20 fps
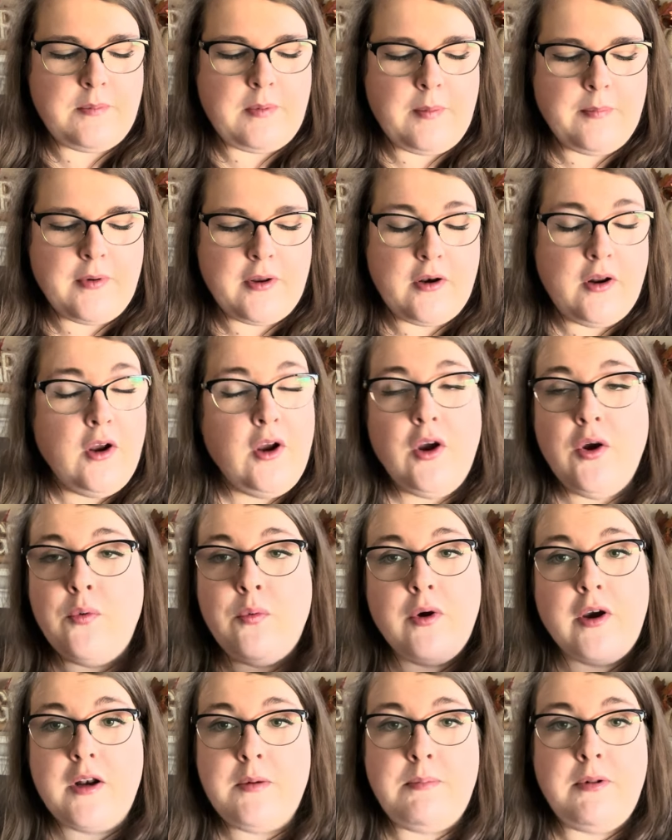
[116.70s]
Pumpkin.
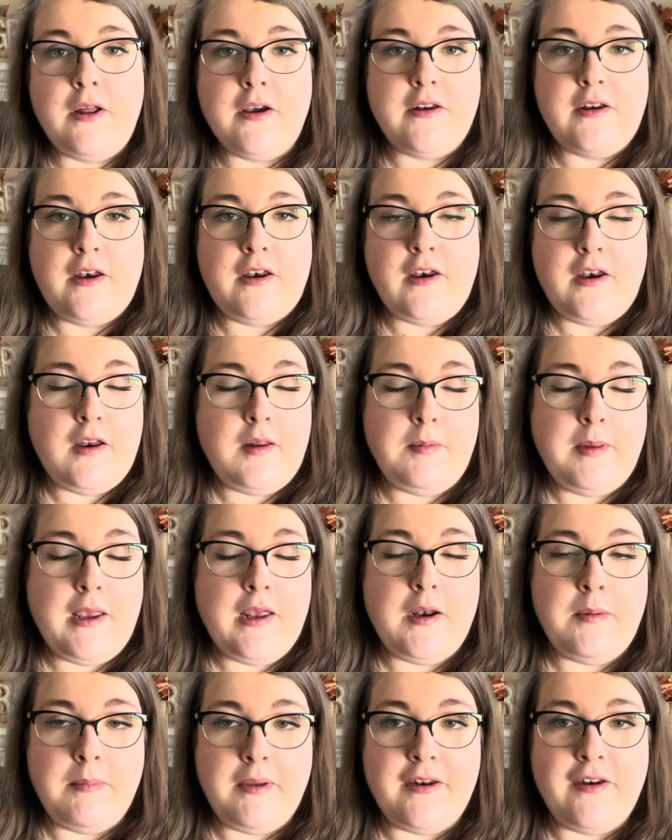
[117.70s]
We're gonna plug it in in a,
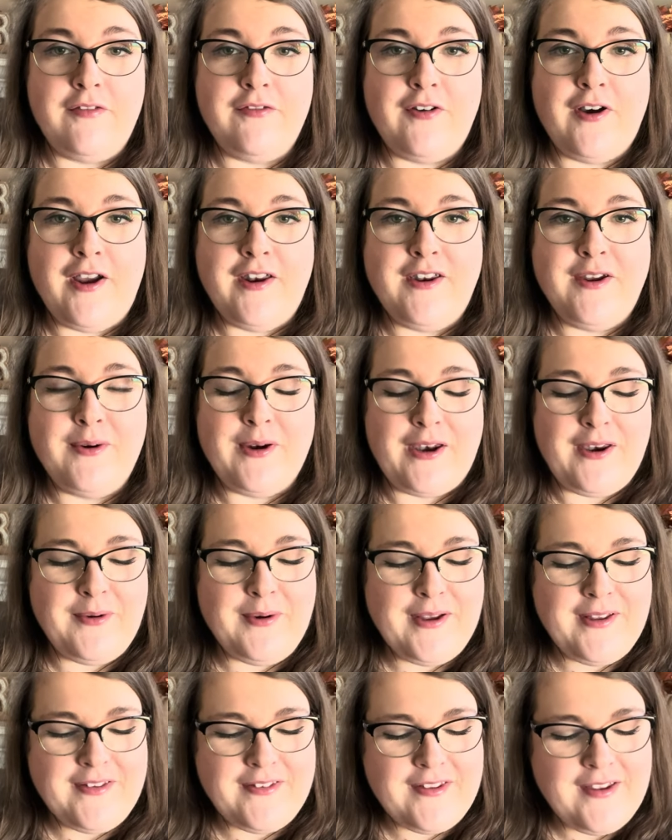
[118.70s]
in a minute and find out
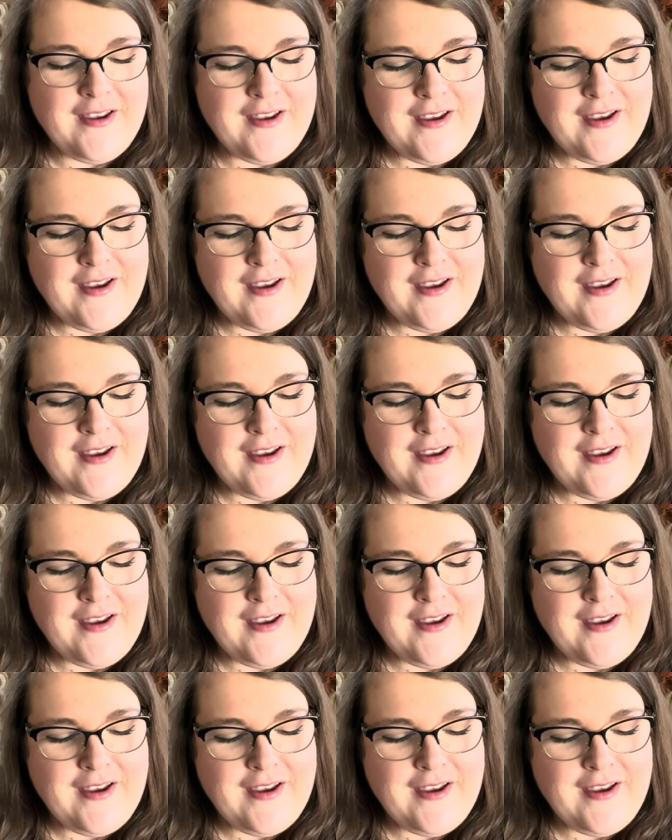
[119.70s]
anyways.